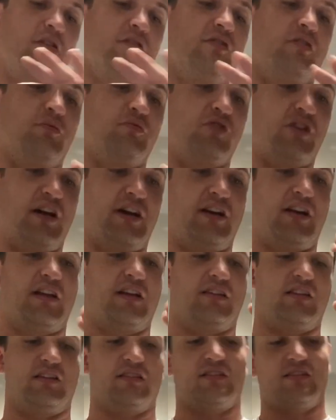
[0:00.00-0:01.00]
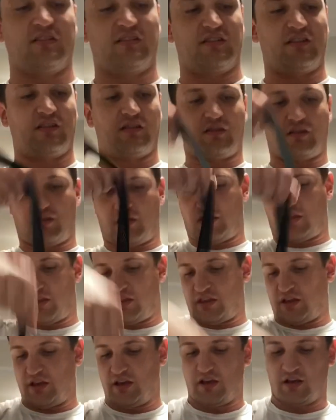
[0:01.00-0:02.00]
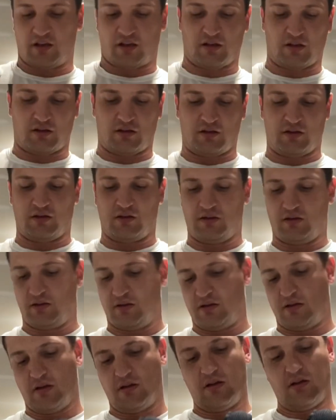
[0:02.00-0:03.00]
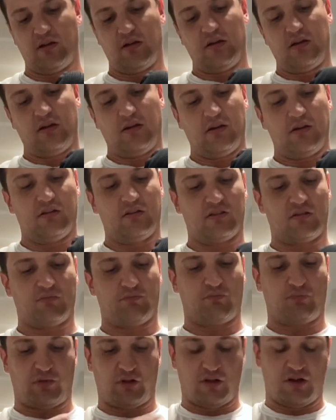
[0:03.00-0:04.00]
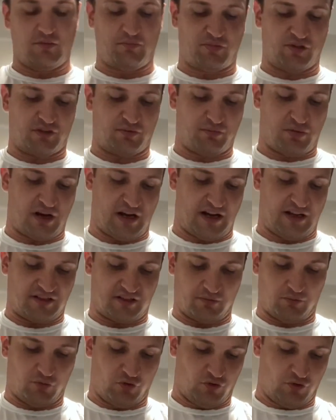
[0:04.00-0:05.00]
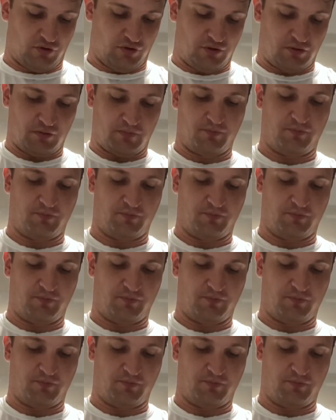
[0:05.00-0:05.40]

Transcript: So I'm trying to get this as thick and as plump as possible